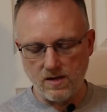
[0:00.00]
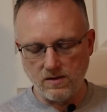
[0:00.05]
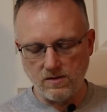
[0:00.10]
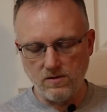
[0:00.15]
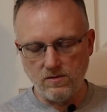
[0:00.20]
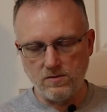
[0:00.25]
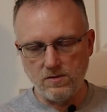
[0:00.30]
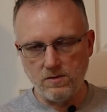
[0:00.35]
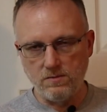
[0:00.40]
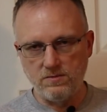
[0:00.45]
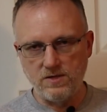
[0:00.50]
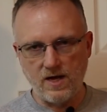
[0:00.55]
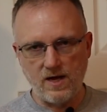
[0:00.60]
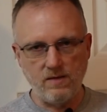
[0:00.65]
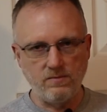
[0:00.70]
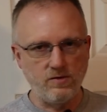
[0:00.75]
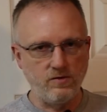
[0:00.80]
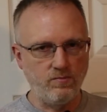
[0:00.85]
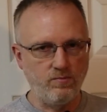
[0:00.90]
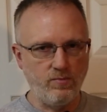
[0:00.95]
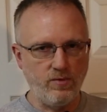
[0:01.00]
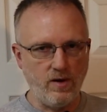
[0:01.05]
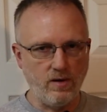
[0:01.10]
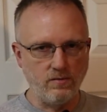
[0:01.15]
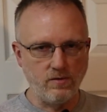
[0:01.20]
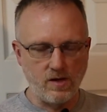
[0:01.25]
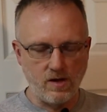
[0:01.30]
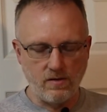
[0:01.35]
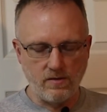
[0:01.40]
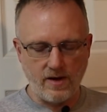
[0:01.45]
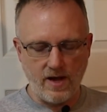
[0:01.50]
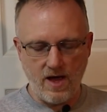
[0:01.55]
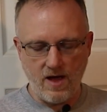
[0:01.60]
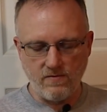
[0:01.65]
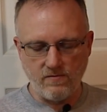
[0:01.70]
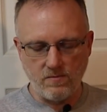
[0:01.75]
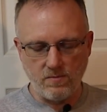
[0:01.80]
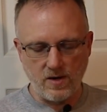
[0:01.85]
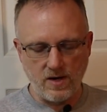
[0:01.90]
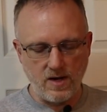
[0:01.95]
YouTube time, you probably already
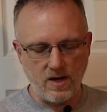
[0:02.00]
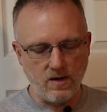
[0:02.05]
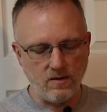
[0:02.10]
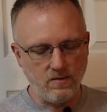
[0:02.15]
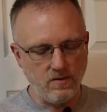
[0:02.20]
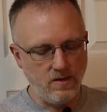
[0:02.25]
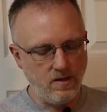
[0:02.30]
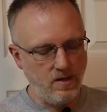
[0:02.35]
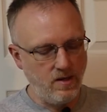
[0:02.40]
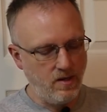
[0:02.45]
have it by now.